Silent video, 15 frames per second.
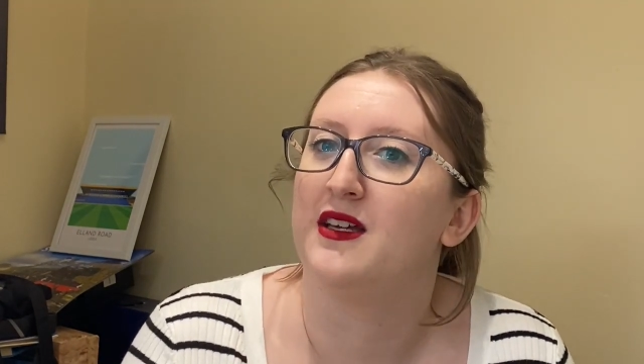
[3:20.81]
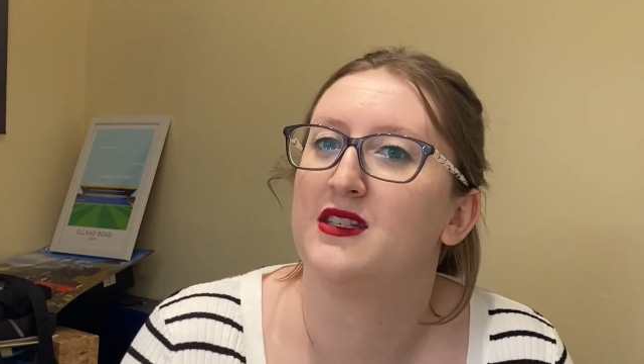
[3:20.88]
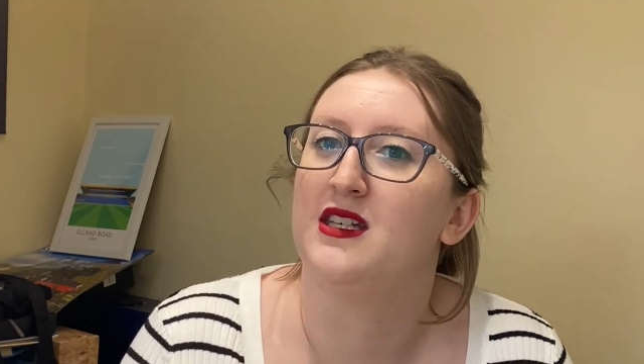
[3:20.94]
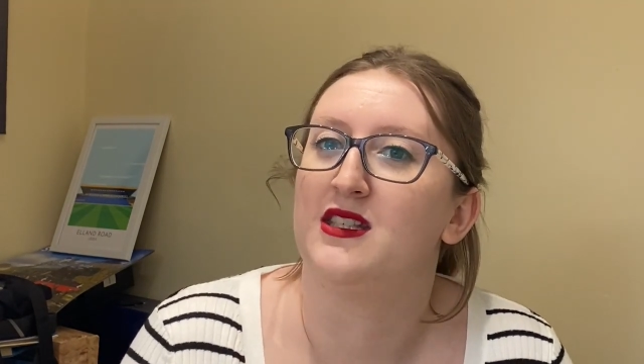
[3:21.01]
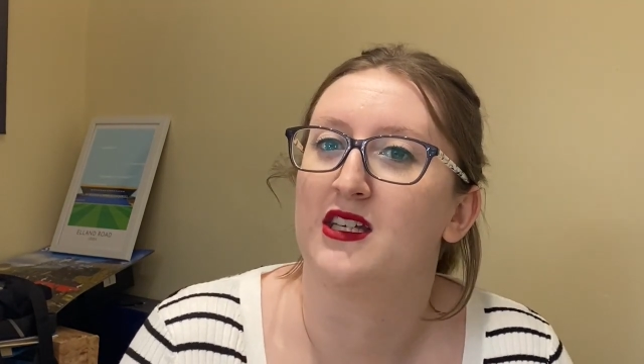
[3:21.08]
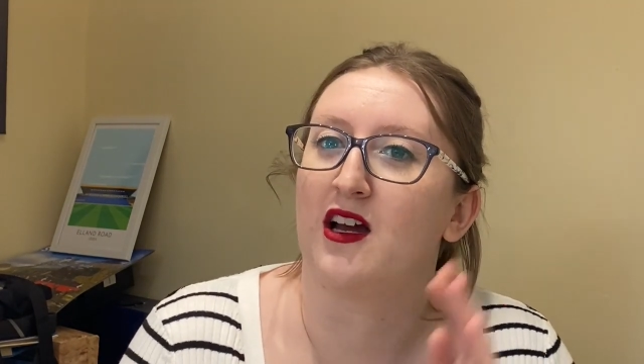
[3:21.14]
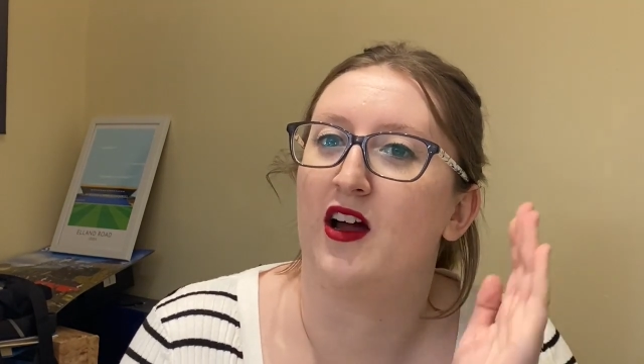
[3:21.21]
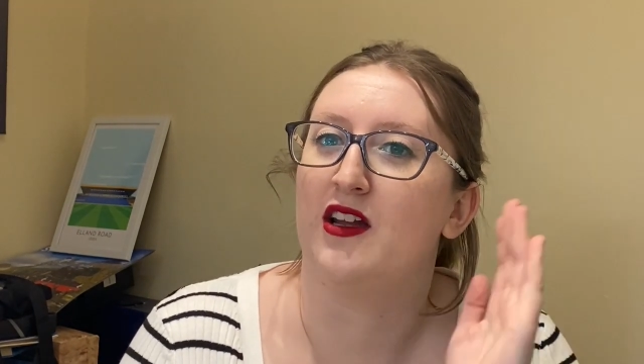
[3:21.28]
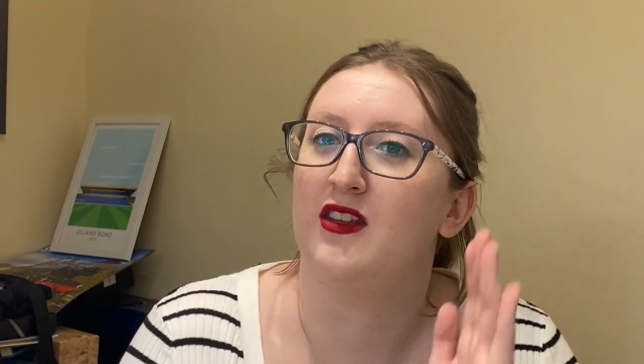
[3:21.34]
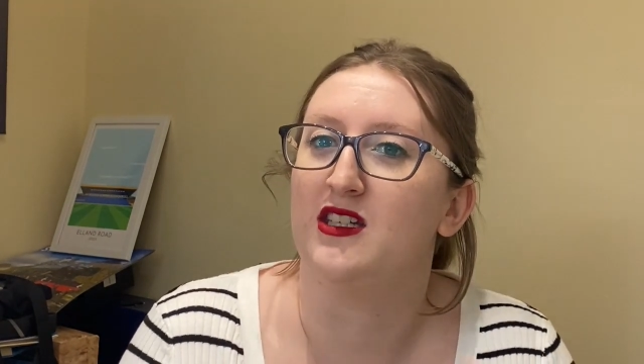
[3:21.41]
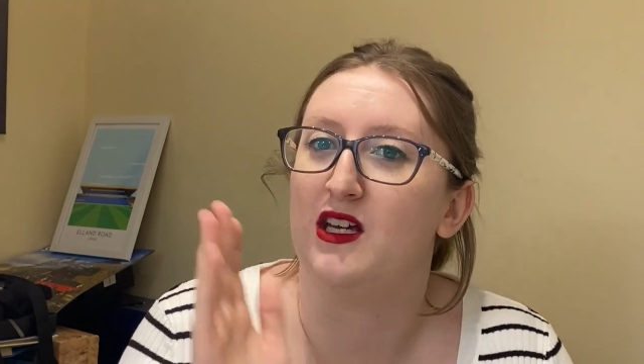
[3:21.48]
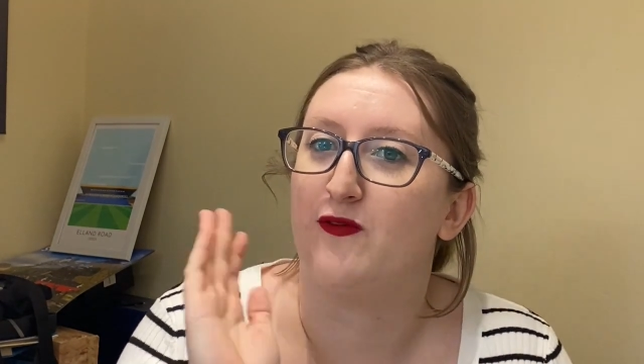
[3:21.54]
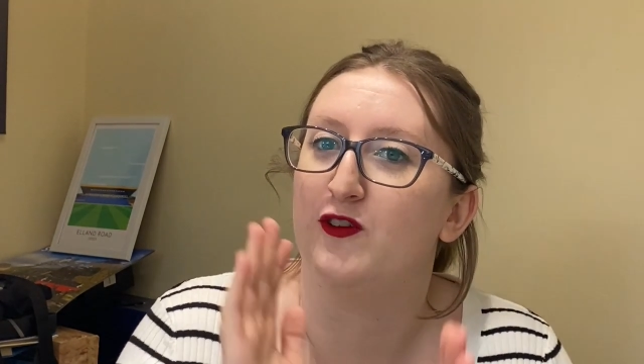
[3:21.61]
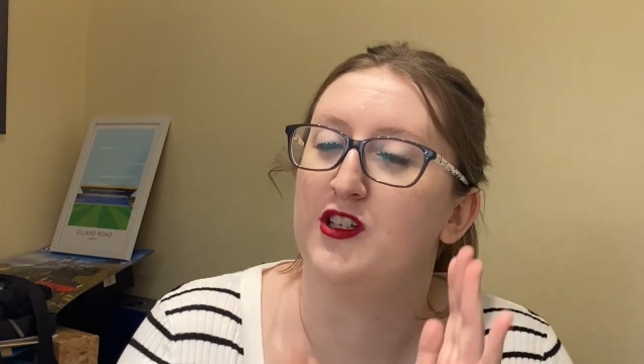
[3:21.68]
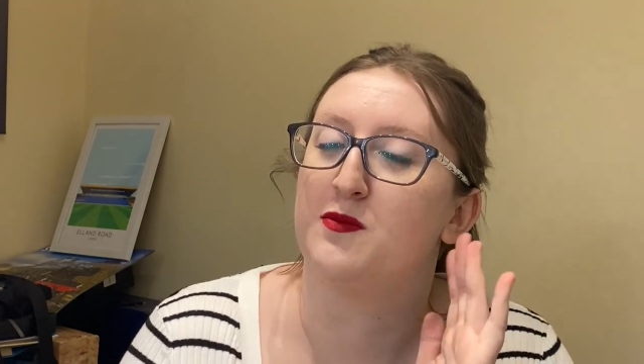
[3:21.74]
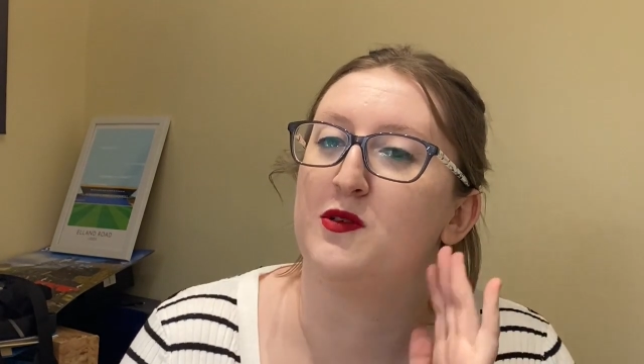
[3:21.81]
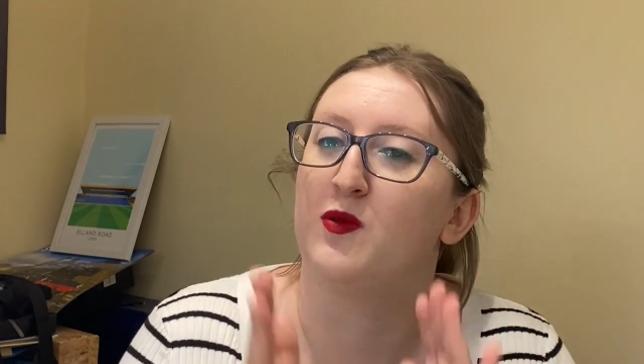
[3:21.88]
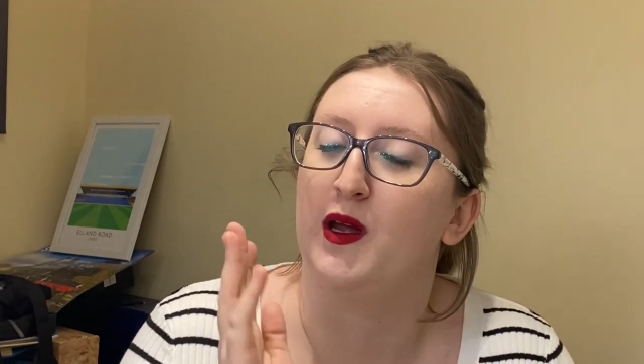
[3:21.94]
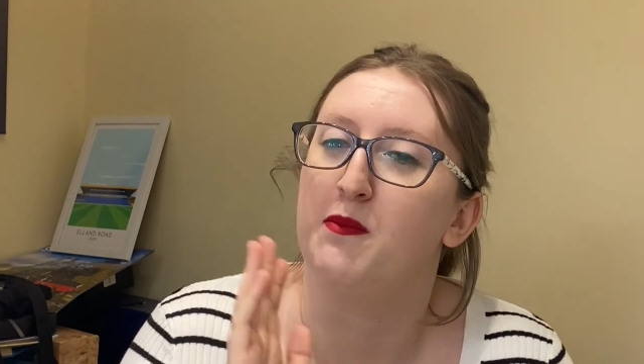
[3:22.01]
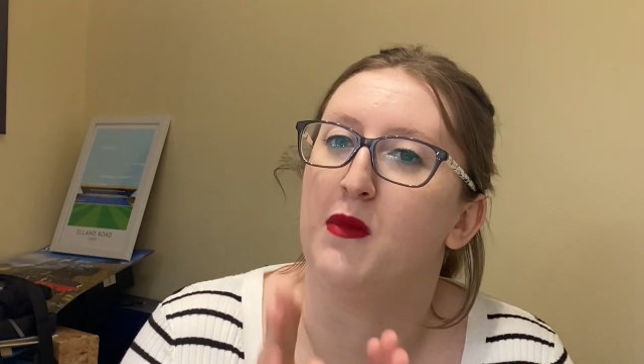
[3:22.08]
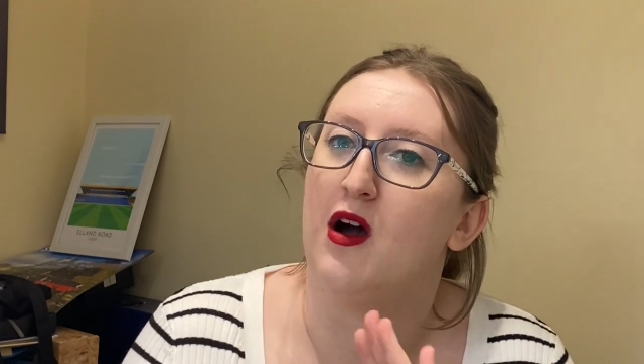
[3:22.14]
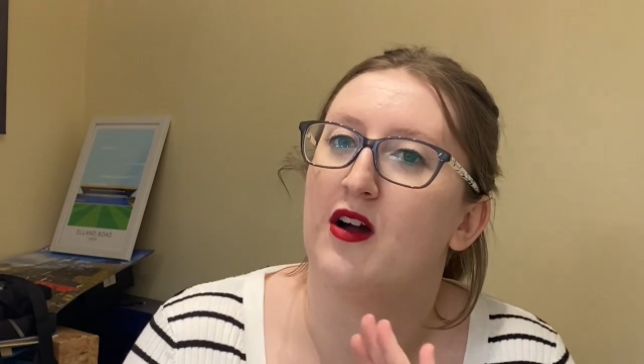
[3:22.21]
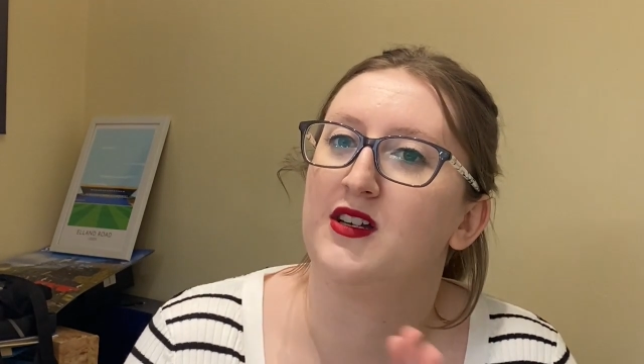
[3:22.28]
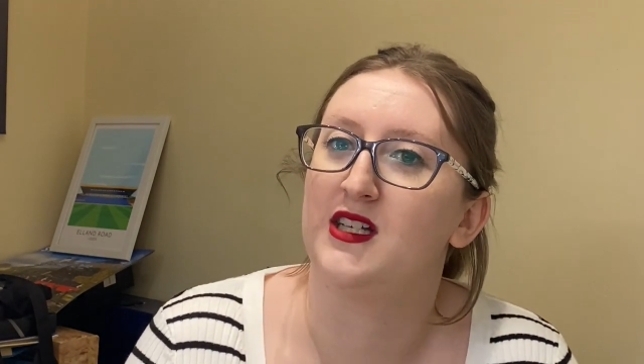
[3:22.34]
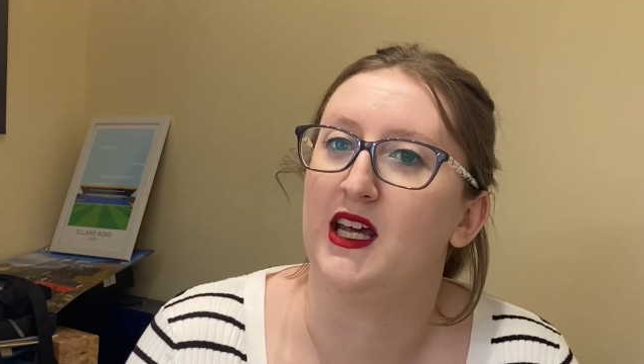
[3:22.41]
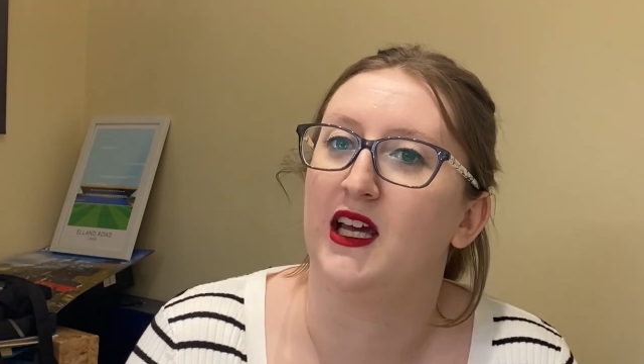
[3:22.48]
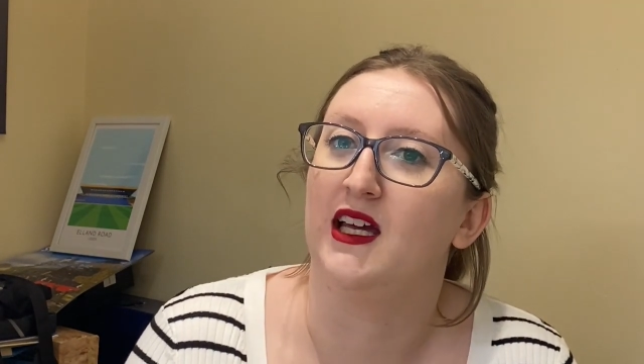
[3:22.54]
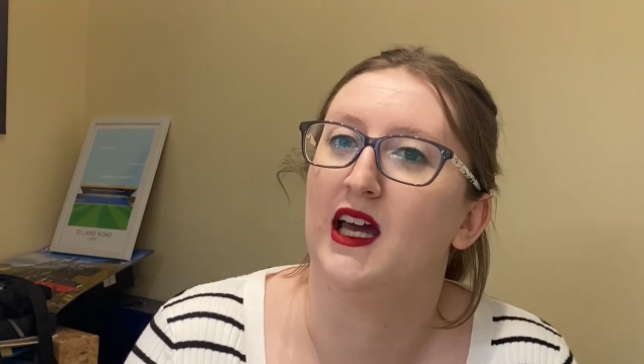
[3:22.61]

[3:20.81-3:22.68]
It's the kind of the difference between marketing